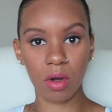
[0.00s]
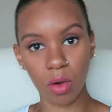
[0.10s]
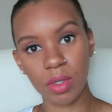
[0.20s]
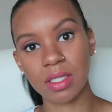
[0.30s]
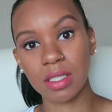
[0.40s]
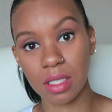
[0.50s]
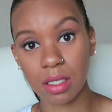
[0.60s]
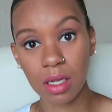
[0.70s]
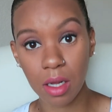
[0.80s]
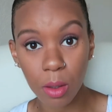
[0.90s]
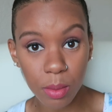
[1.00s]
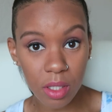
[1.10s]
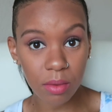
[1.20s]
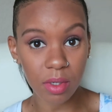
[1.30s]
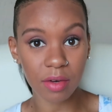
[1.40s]
always did help
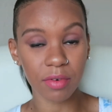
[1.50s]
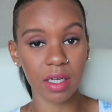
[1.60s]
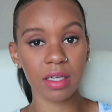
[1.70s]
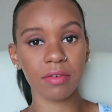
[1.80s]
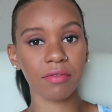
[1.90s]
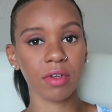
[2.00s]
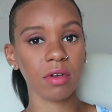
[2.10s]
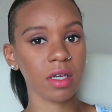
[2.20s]
me whenever I didn't feel